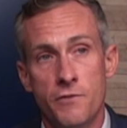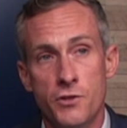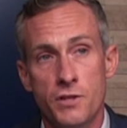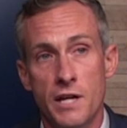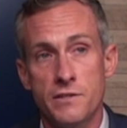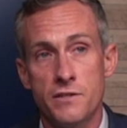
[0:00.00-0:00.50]
The
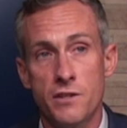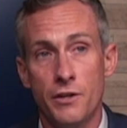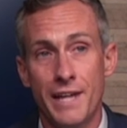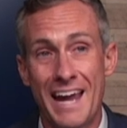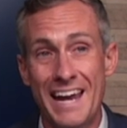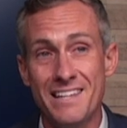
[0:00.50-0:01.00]
first class is
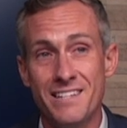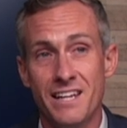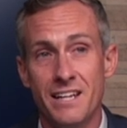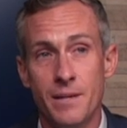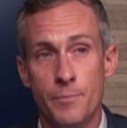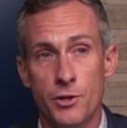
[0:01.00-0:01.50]
called
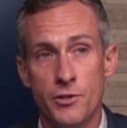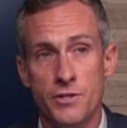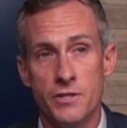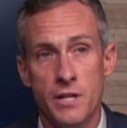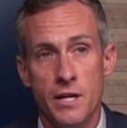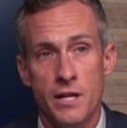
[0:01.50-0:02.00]
ACE
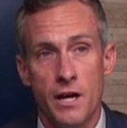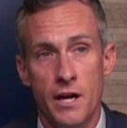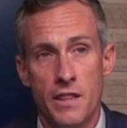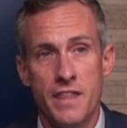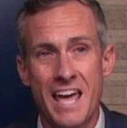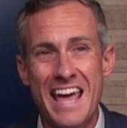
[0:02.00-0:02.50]
inhibitors.
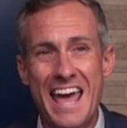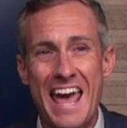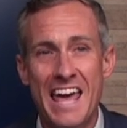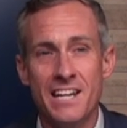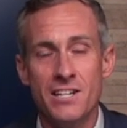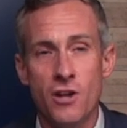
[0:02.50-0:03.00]
Uh, they
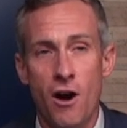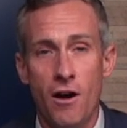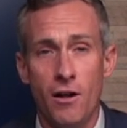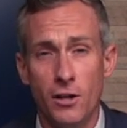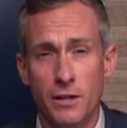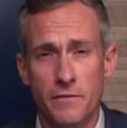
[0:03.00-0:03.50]
end,
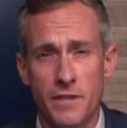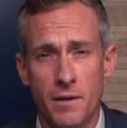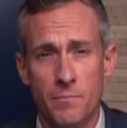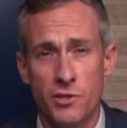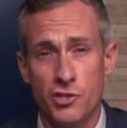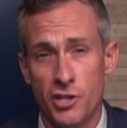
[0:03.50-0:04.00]
all of
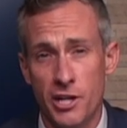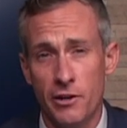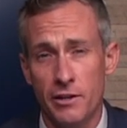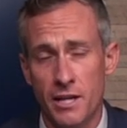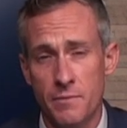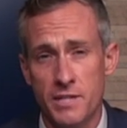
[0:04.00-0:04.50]
them, the
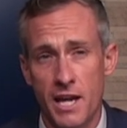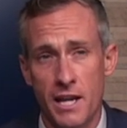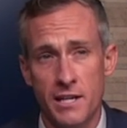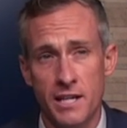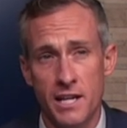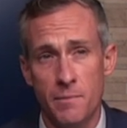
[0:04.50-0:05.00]
generic names
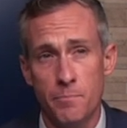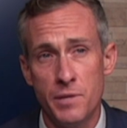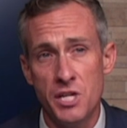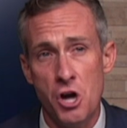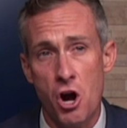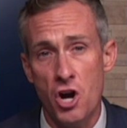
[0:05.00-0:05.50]
end in
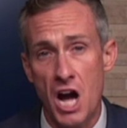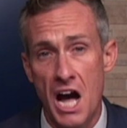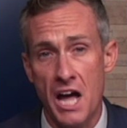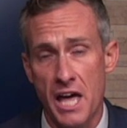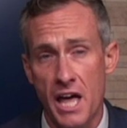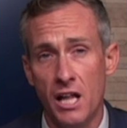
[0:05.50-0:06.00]

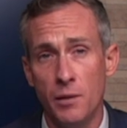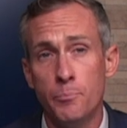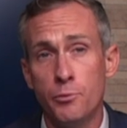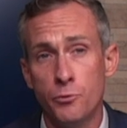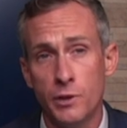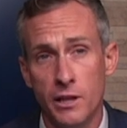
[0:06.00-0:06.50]

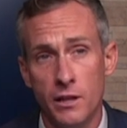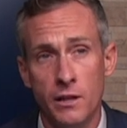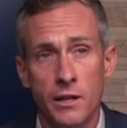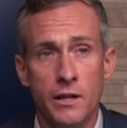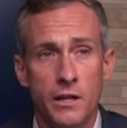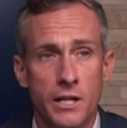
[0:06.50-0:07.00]
PRIL,
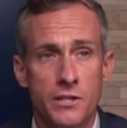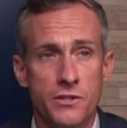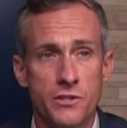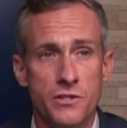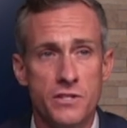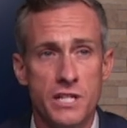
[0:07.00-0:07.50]
PRIL.
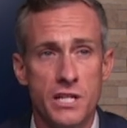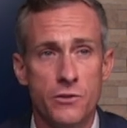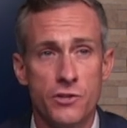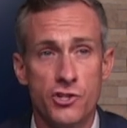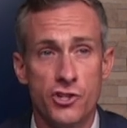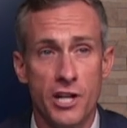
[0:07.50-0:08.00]
And so you see
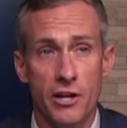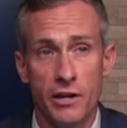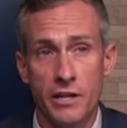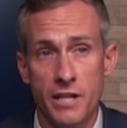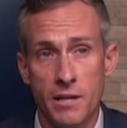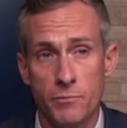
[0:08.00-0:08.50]
here the
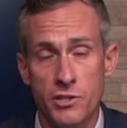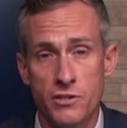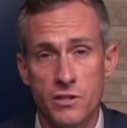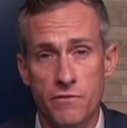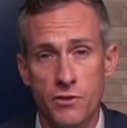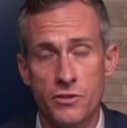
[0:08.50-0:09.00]
generic name
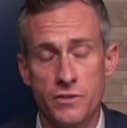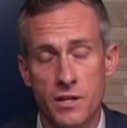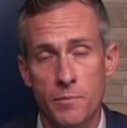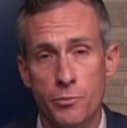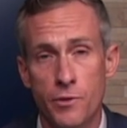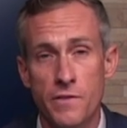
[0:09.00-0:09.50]
listed
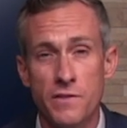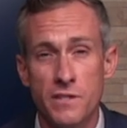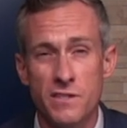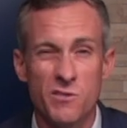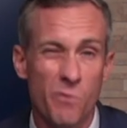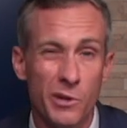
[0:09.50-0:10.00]
first, and in
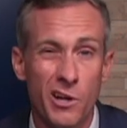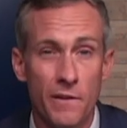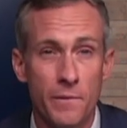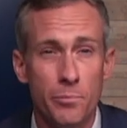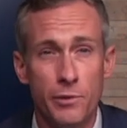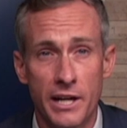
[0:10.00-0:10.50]
parentheses is what we
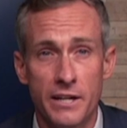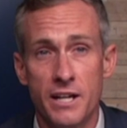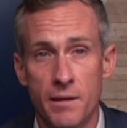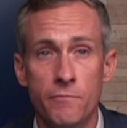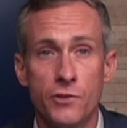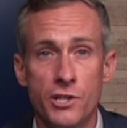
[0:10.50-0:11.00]
call the
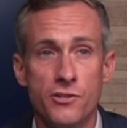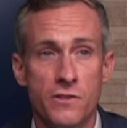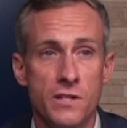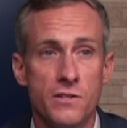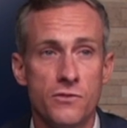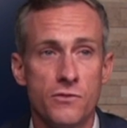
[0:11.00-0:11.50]
brand name for
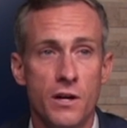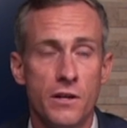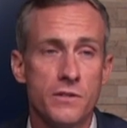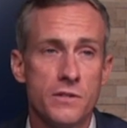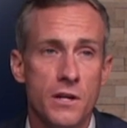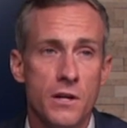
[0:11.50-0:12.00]
each of these
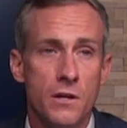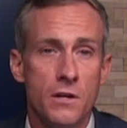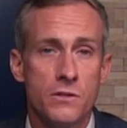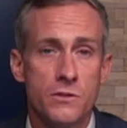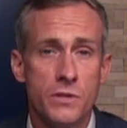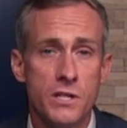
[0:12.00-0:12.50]
drugs.
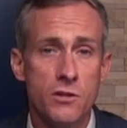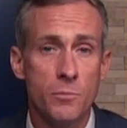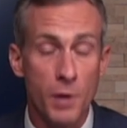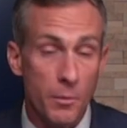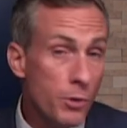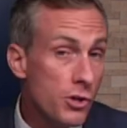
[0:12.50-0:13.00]
So
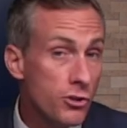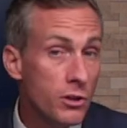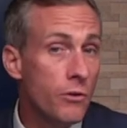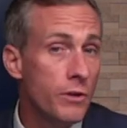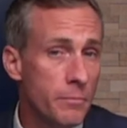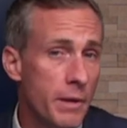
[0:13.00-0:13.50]
these are blood
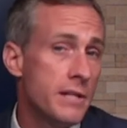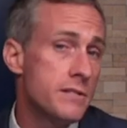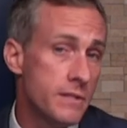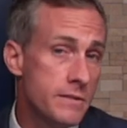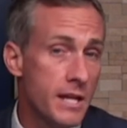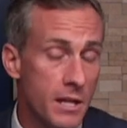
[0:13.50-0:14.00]
pressure lowering
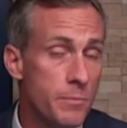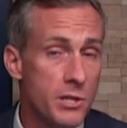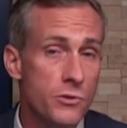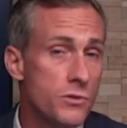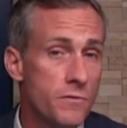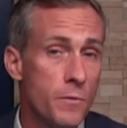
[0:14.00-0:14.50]
medicines. They
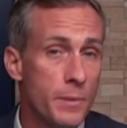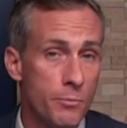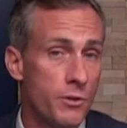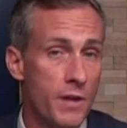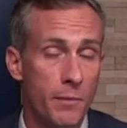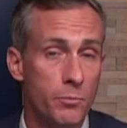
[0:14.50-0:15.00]
can be used for
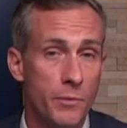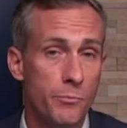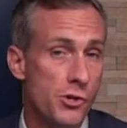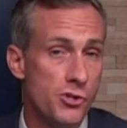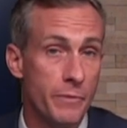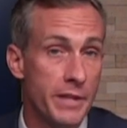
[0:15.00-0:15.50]
people with high
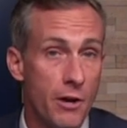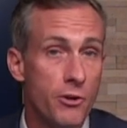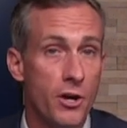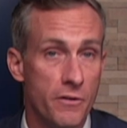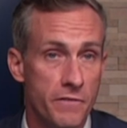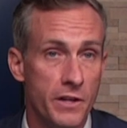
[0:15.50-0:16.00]
blood pressure
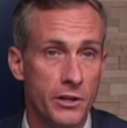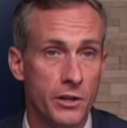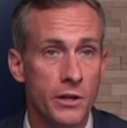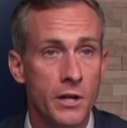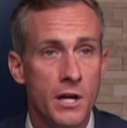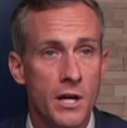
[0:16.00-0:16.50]
without heart
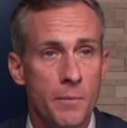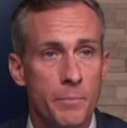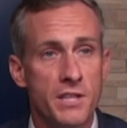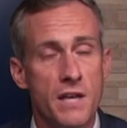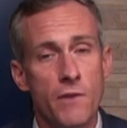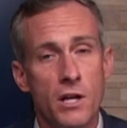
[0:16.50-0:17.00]
failure,
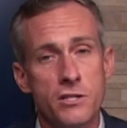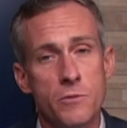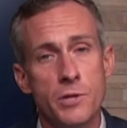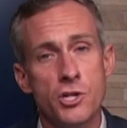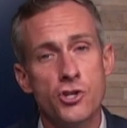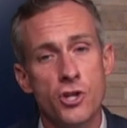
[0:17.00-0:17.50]
but they've
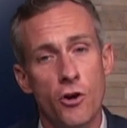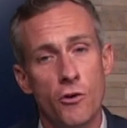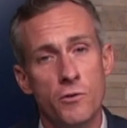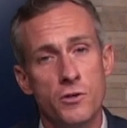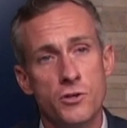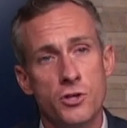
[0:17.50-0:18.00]
also been
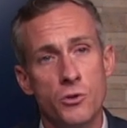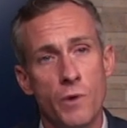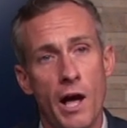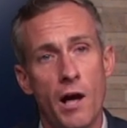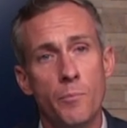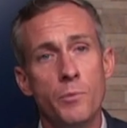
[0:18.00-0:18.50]
shown
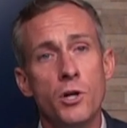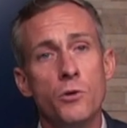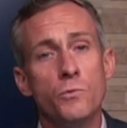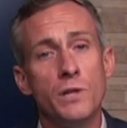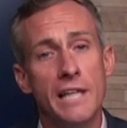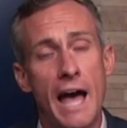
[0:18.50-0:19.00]
to help
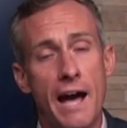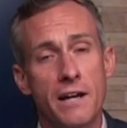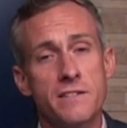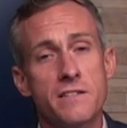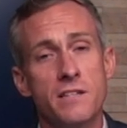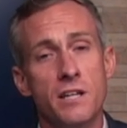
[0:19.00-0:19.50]

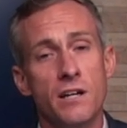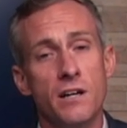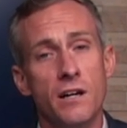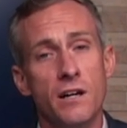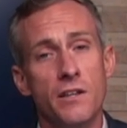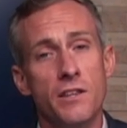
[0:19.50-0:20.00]
relax
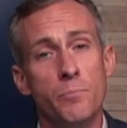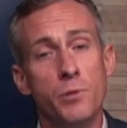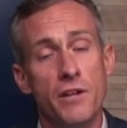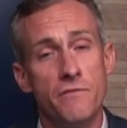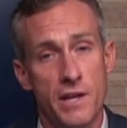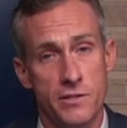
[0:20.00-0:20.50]
the, uh, the
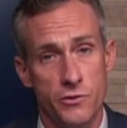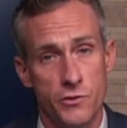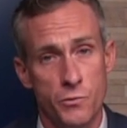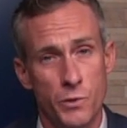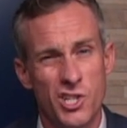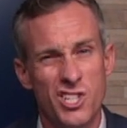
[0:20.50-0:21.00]
blood
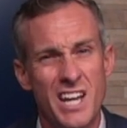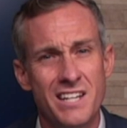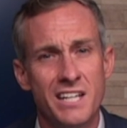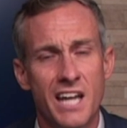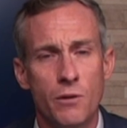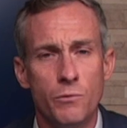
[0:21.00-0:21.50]
vessels, which
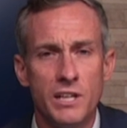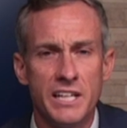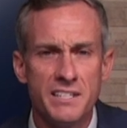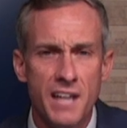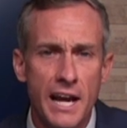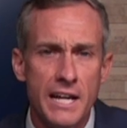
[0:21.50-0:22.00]
tend to get
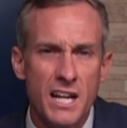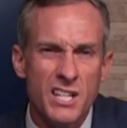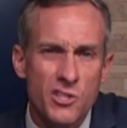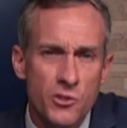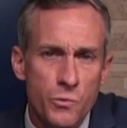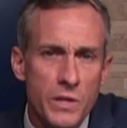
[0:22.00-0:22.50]
really tight
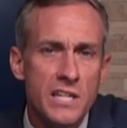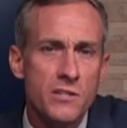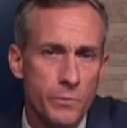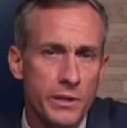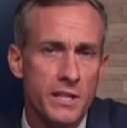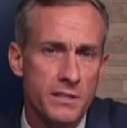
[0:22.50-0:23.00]
and
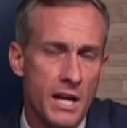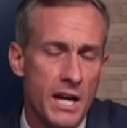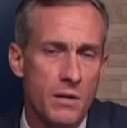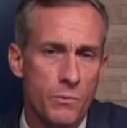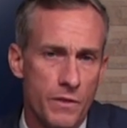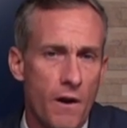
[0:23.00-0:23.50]
squeeze really
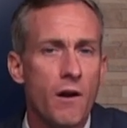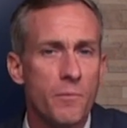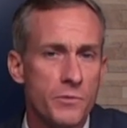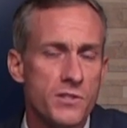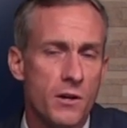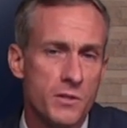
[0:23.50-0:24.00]
tight when the
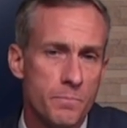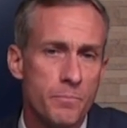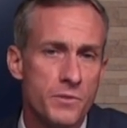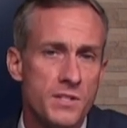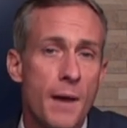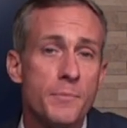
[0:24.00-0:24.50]
heart starts,
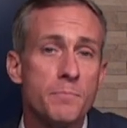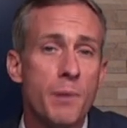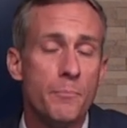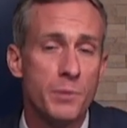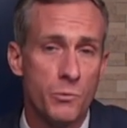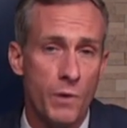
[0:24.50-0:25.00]
stops
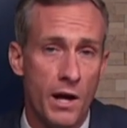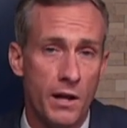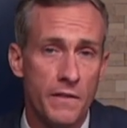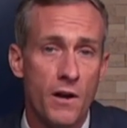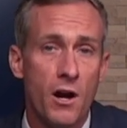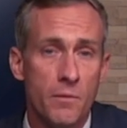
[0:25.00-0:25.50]
pumping
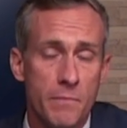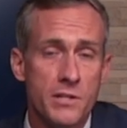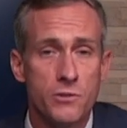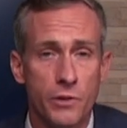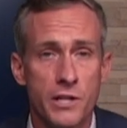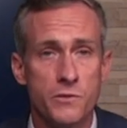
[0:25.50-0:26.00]
well and the heart
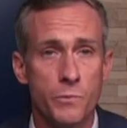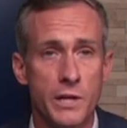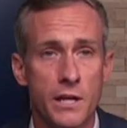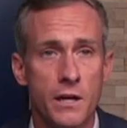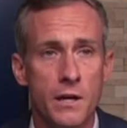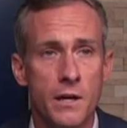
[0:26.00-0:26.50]
muscle gets
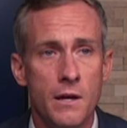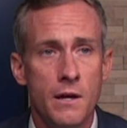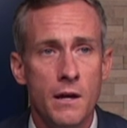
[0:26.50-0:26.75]
weak.